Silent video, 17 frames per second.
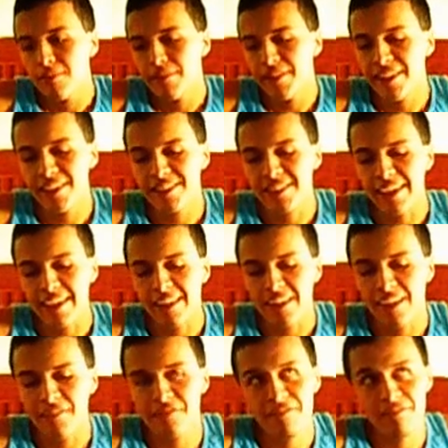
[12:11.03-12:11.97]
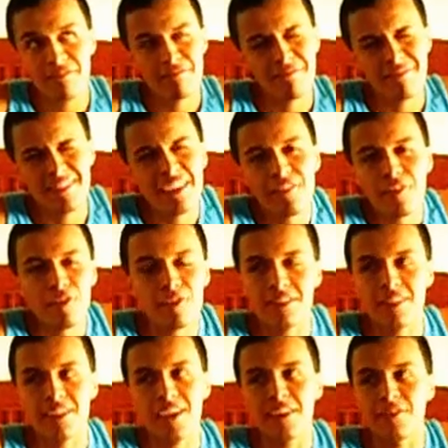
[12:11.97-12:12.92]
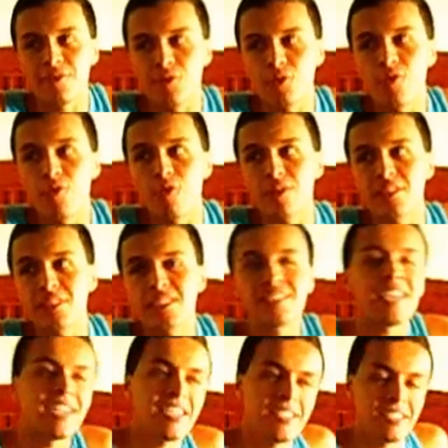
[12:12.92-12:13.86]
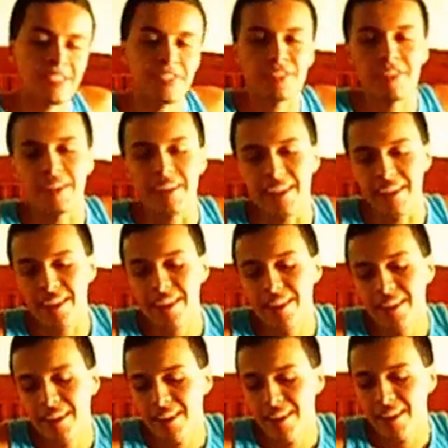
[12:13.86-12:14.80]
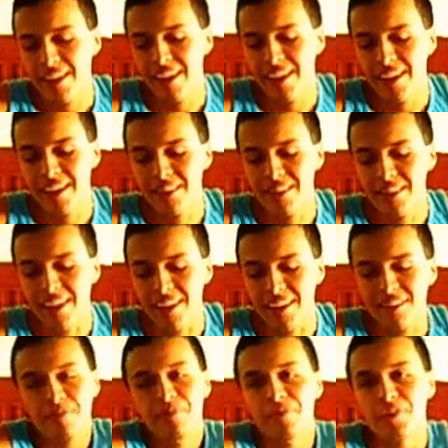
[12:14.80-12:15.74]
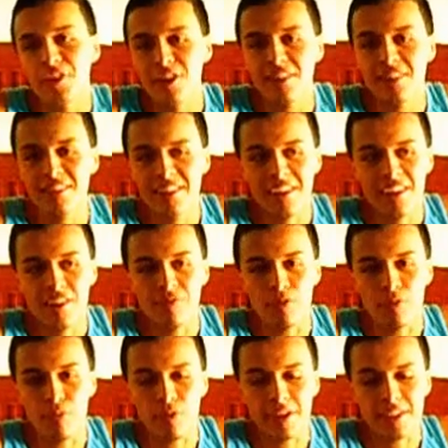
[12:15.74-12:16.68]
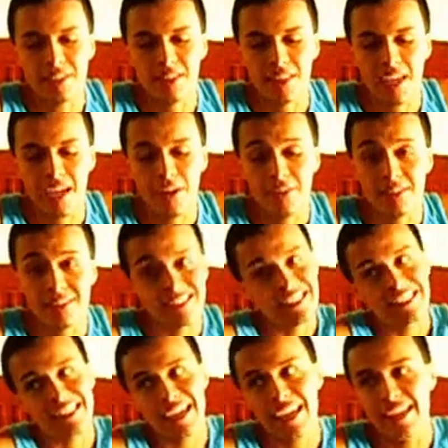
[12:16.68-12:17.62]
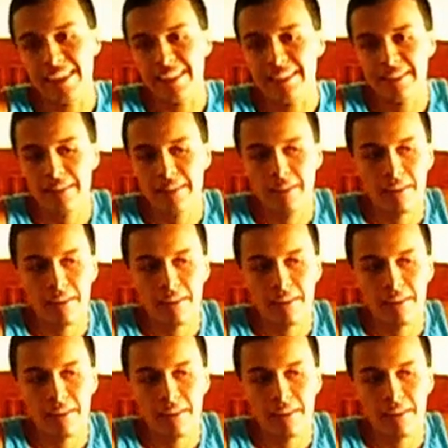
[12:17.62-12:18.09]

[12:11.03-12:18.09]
because like I've never really had a girlfriend since like 6th grade, and like all I ever bring to the house is guys.